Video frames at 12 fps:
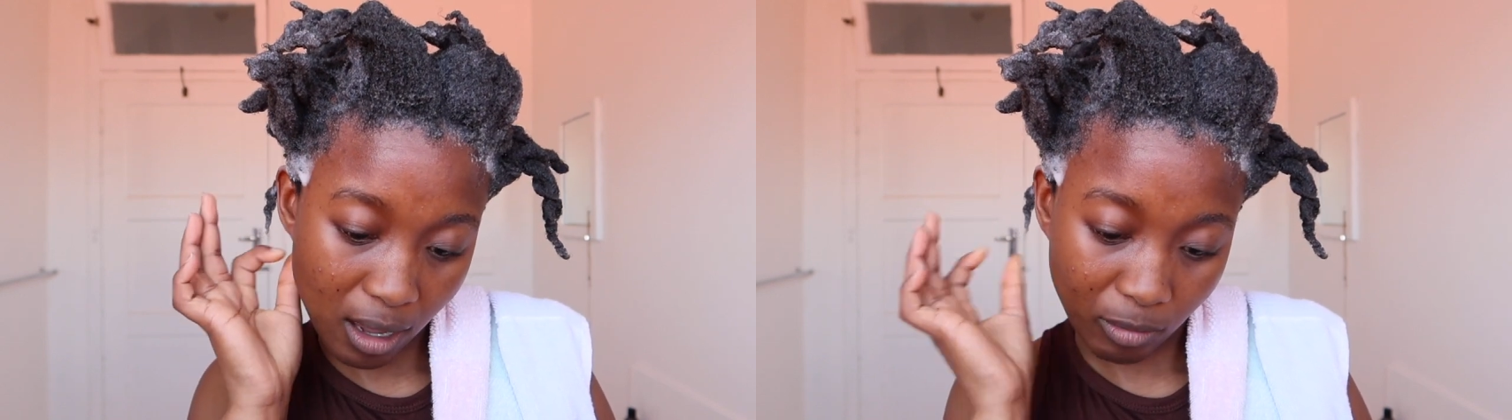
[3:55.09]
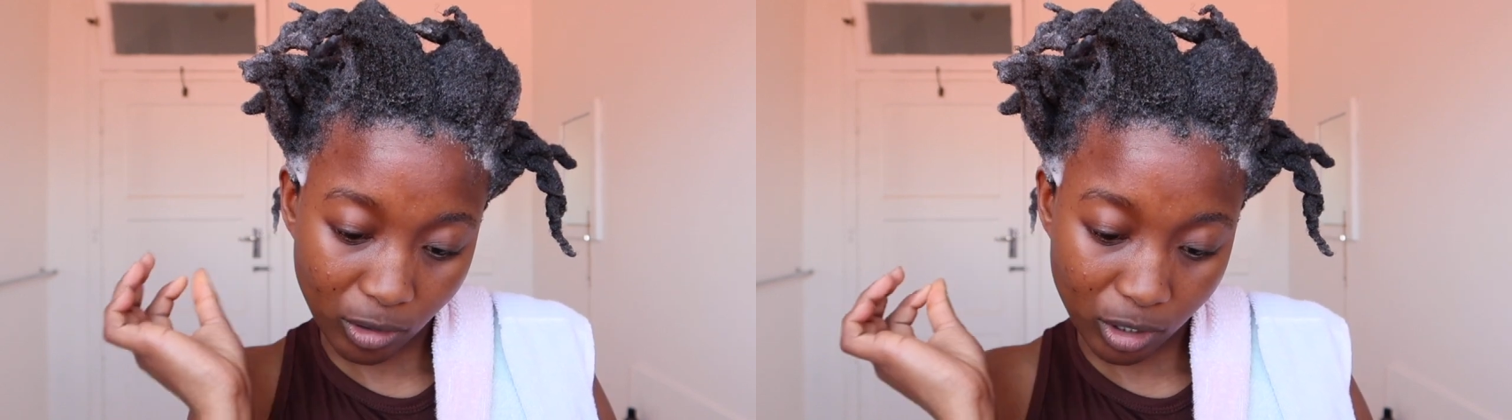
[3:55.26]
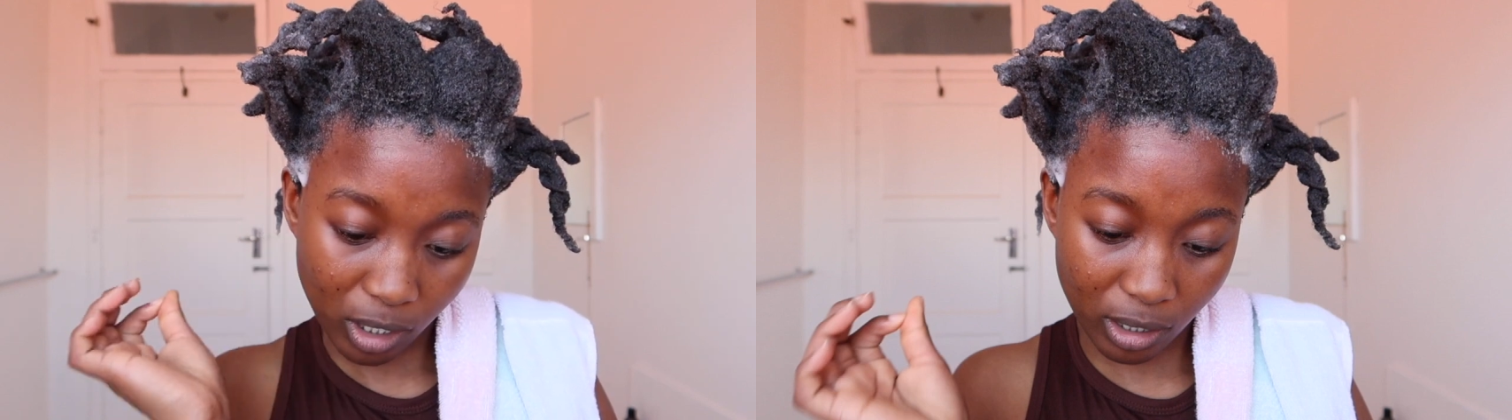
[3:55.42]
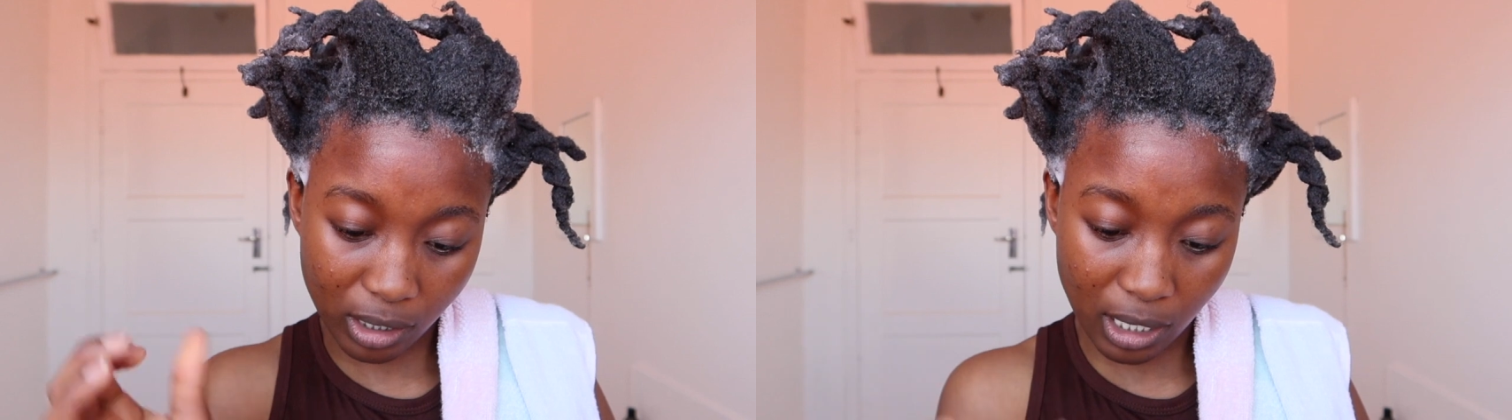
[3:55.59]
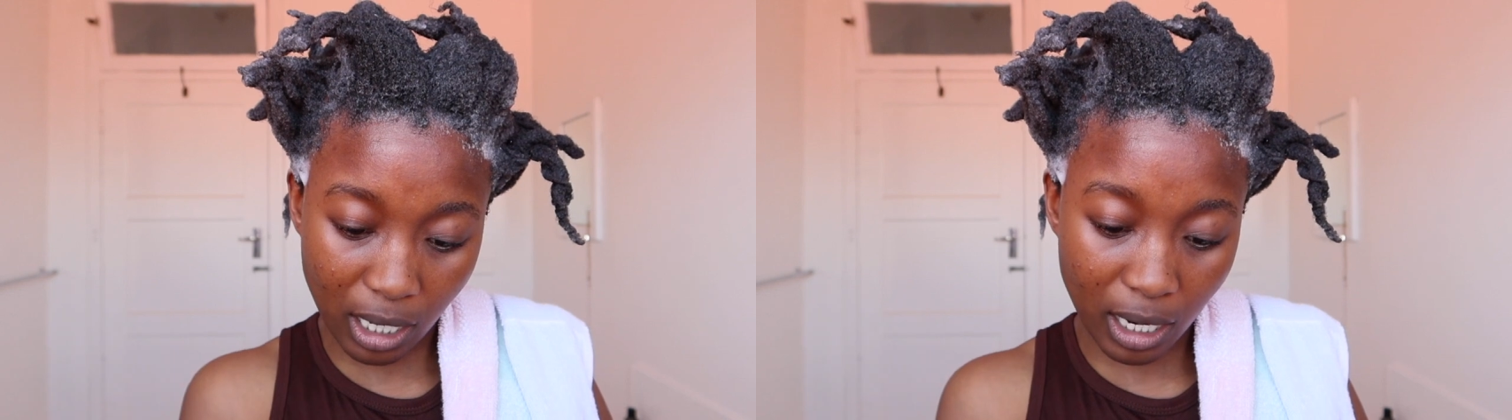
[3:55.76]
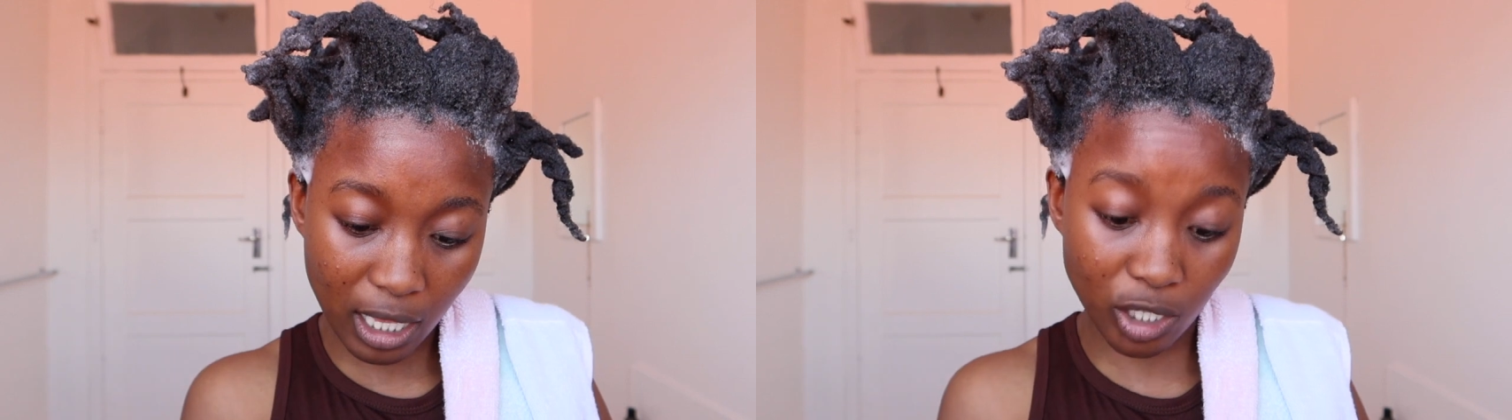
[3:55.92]
I'm not sure how
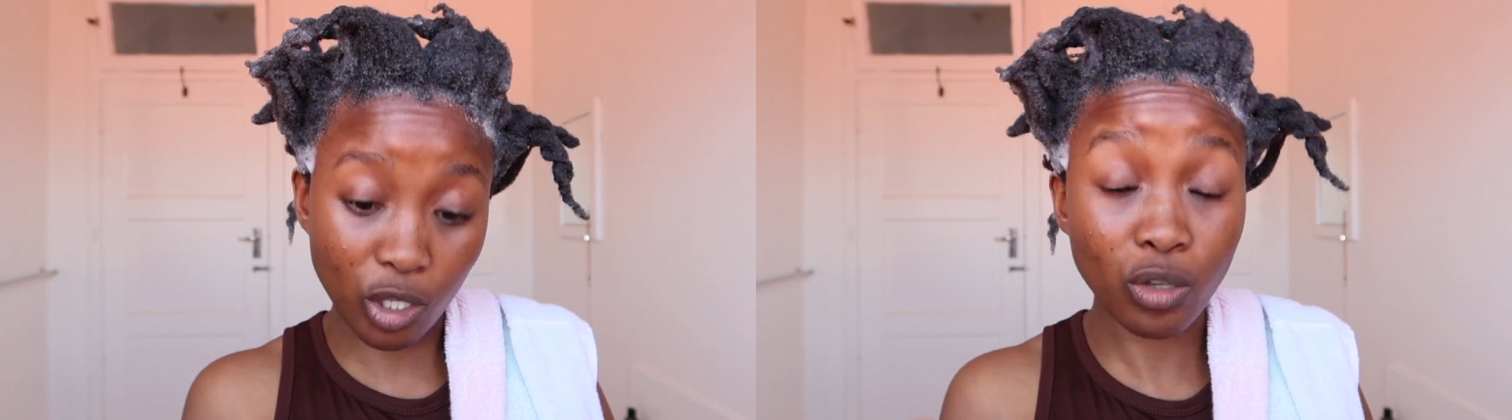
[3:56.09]
you say it, is a